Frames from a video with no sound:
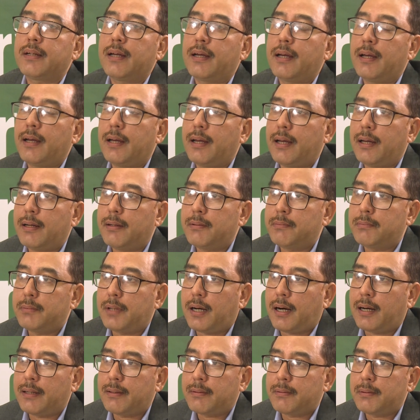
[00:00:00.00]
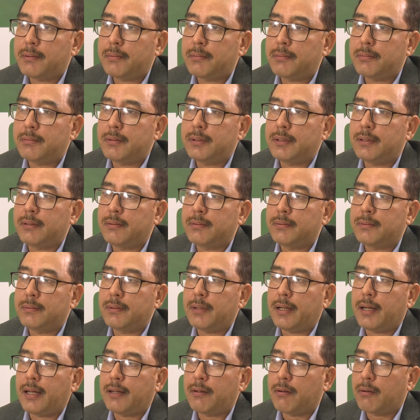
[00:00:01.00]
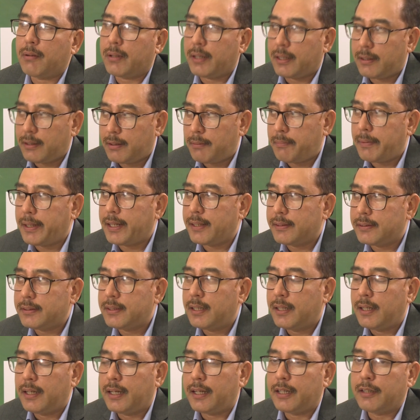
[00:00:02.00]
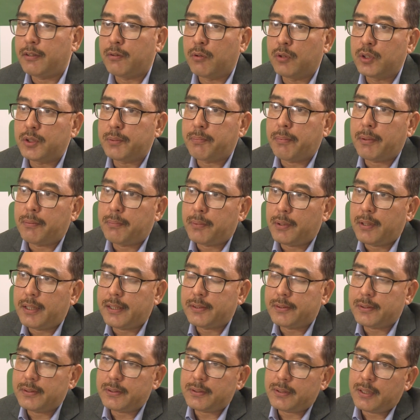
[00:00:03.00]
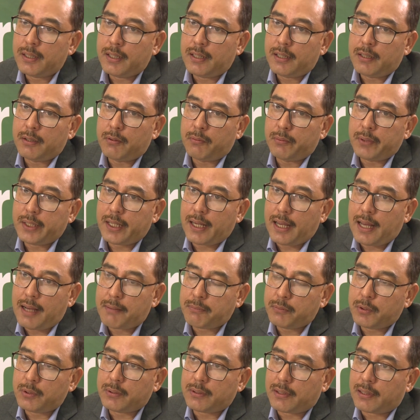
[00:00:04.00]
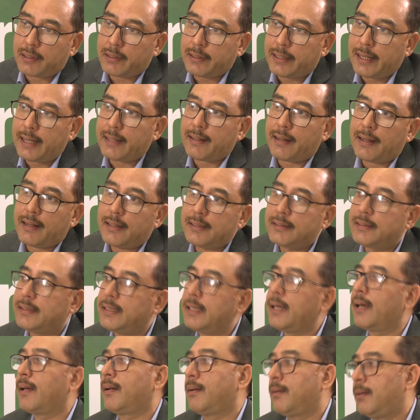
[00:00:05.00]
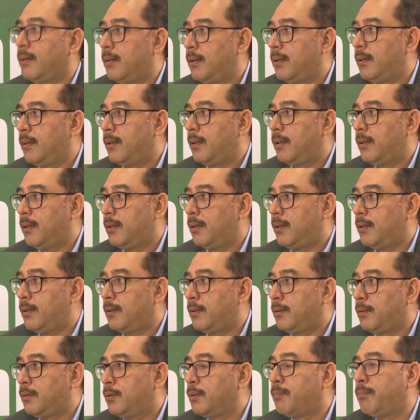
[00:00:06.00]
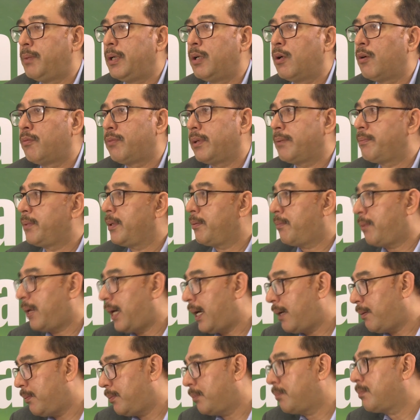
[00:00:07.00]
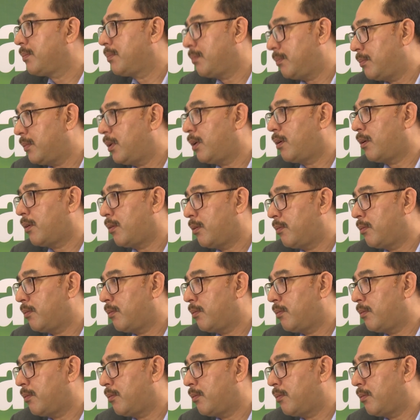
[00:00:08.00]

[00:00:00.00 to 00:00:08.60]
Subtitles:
other end organ domains. In those populations, we have to target HDL to below 55 or